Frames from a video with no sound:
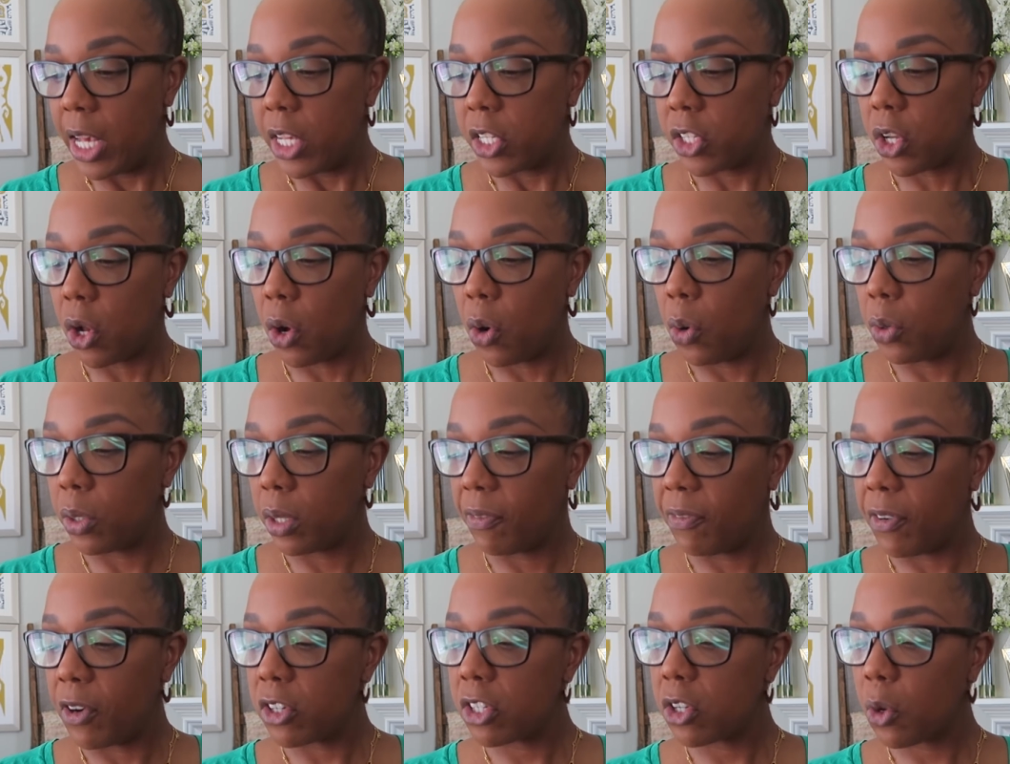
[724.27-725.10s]
So
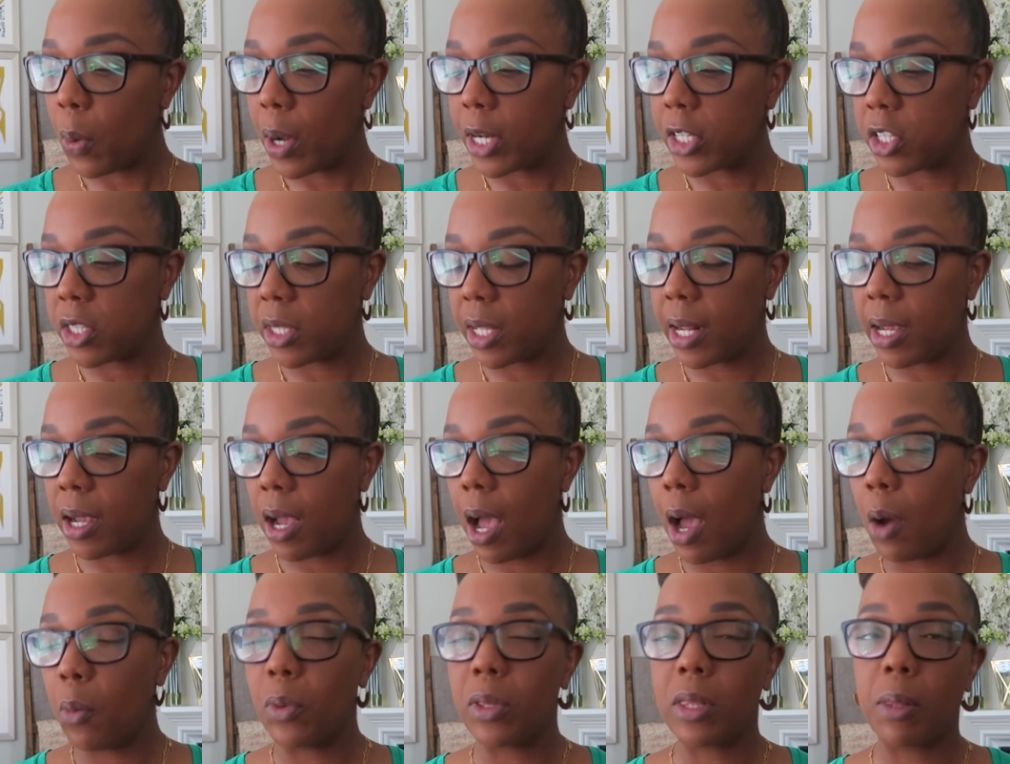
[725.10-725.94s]
the first question that I
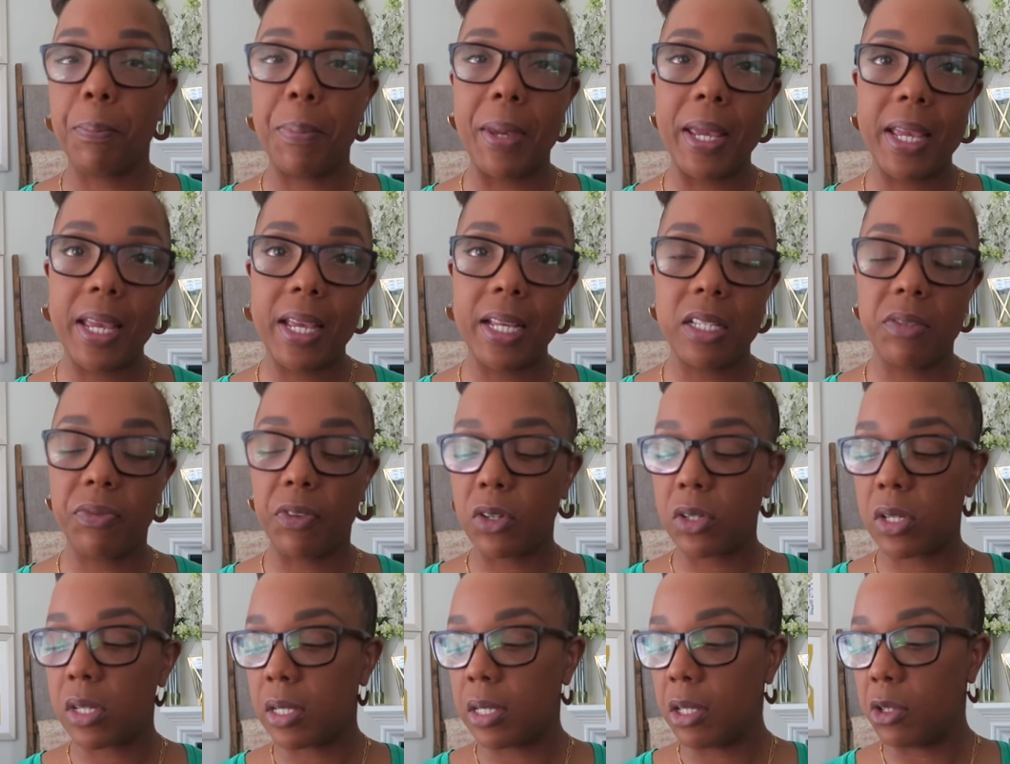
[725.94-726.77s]
got with the big kids
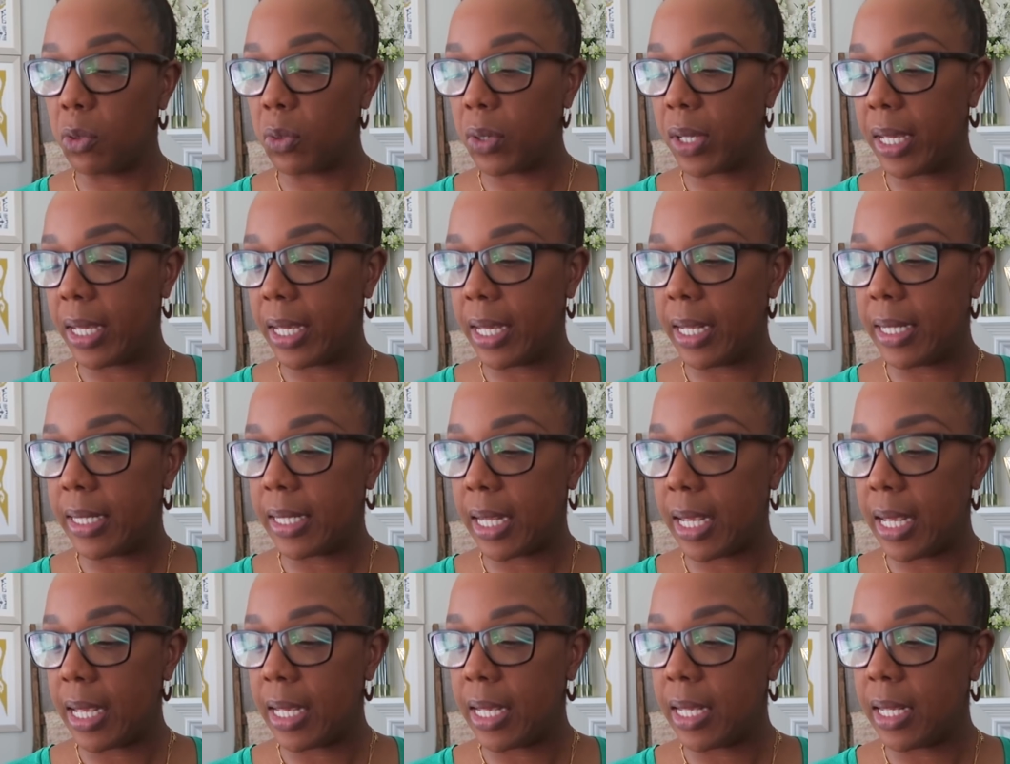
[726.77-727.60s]
versus little
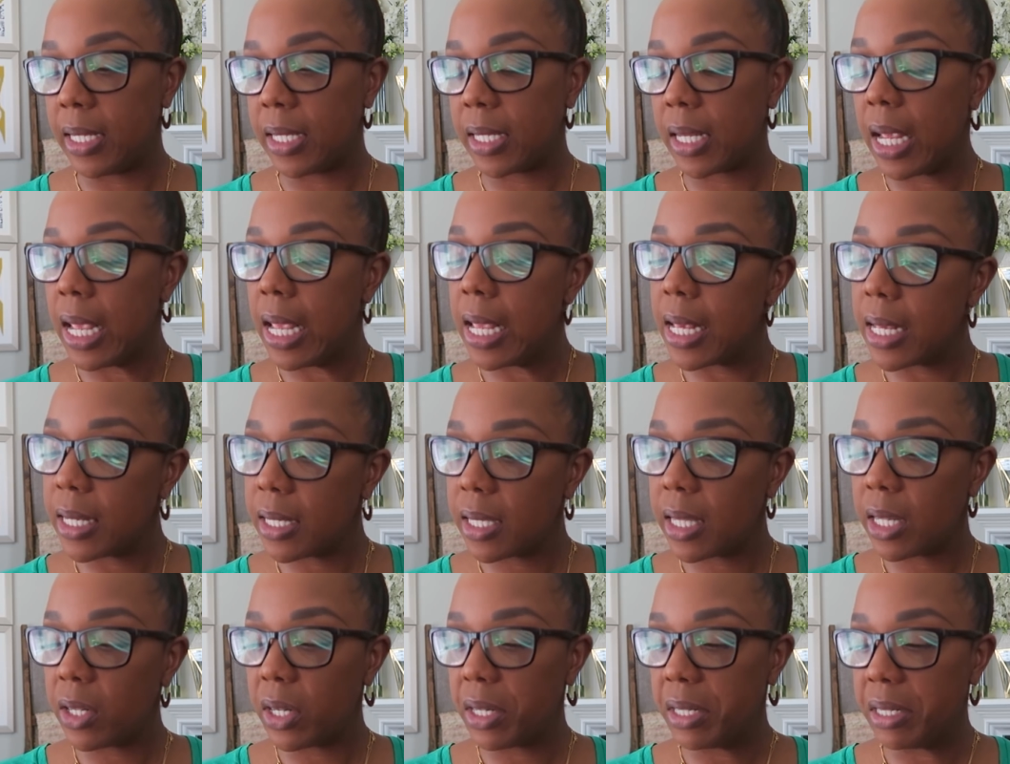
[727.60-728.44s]
kids
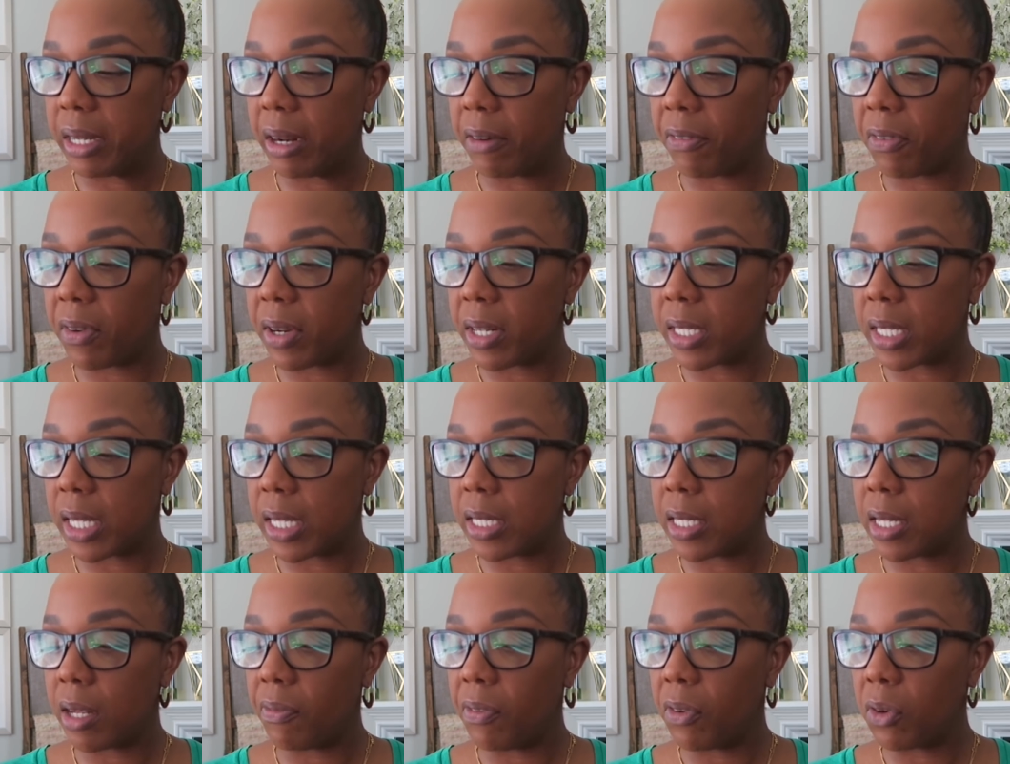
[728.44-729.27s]
is there a difference
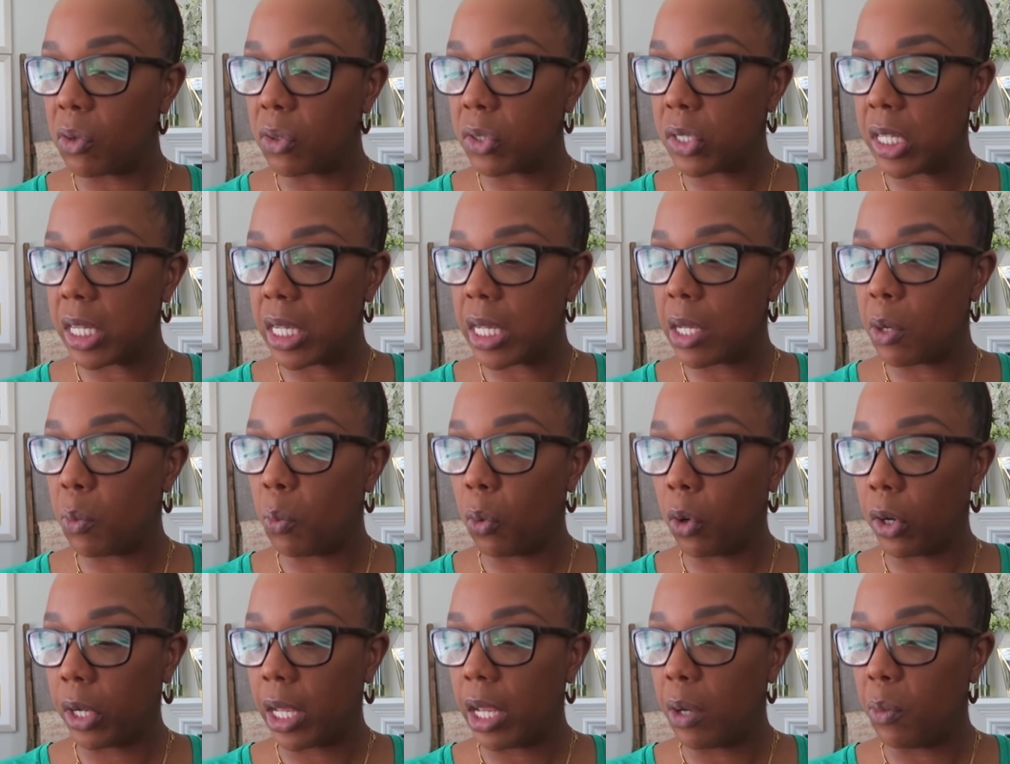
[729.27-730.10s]
in difficulty
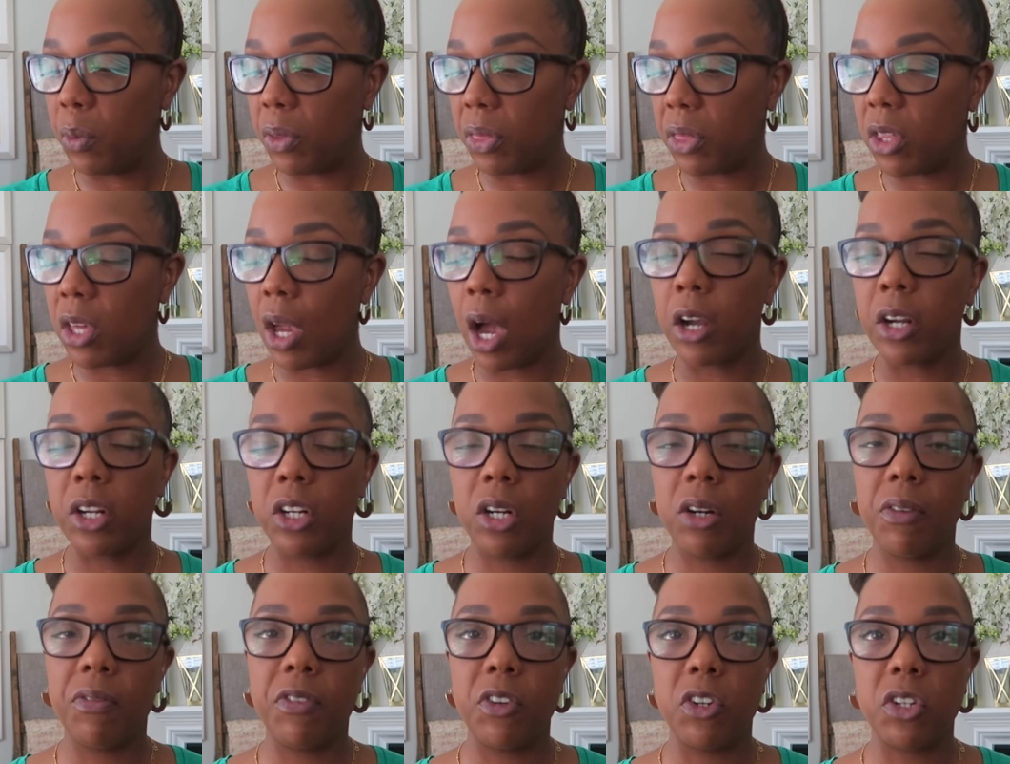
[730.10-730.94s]
working with
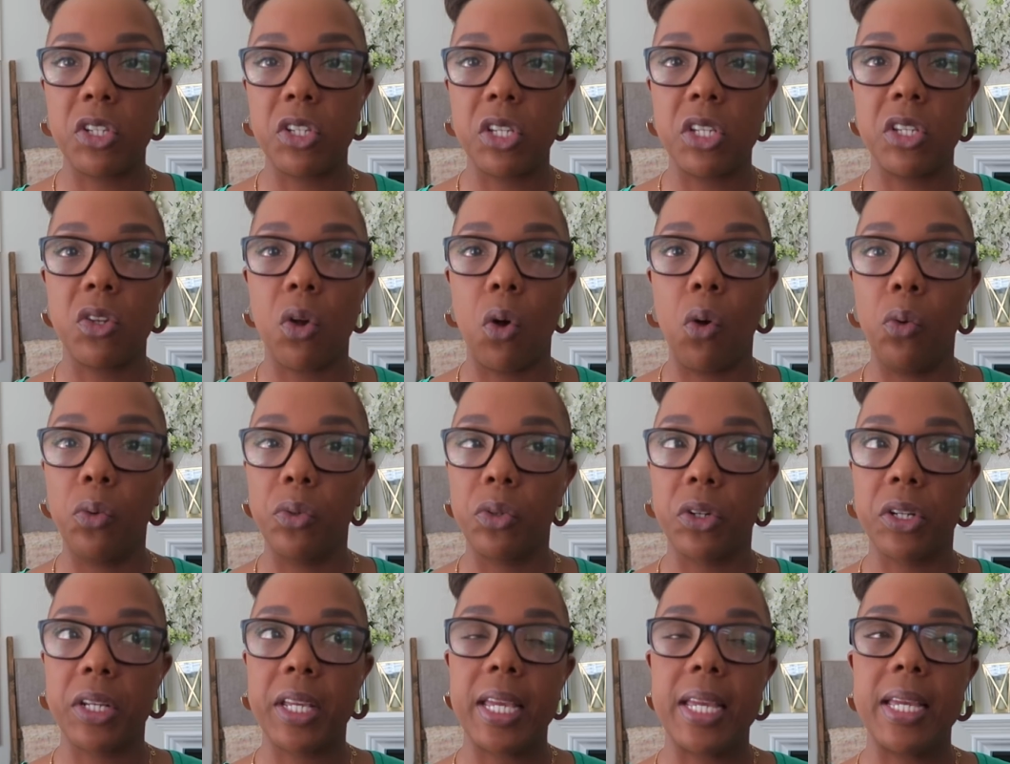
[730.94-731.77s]
younger versus
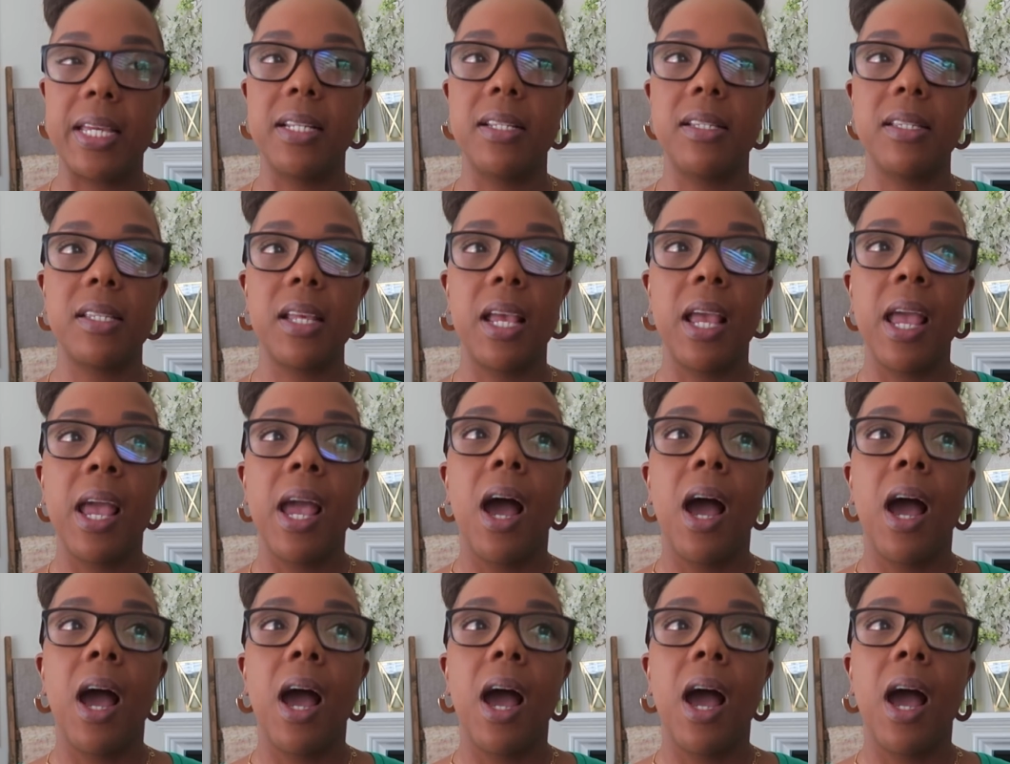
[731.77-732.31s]
older kids?